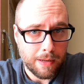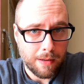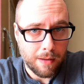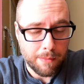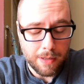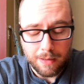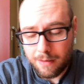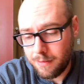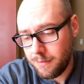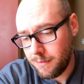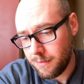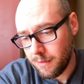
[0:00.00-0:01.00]
I am a
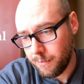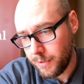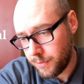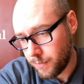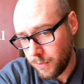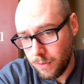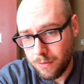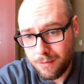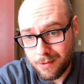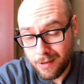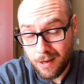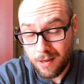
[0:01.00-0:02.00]

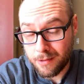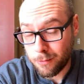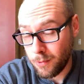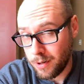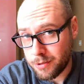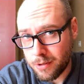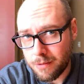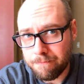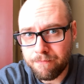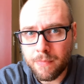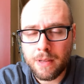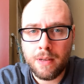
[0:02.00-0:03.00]
habitual non-rusher,
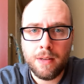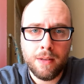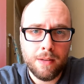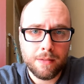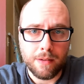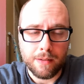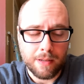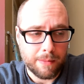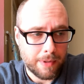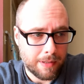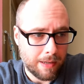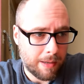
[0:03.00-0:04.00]
so I'll
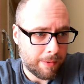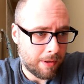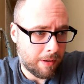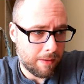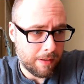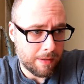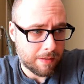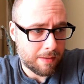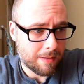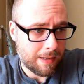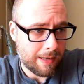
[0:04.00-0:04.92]
take my time with all this.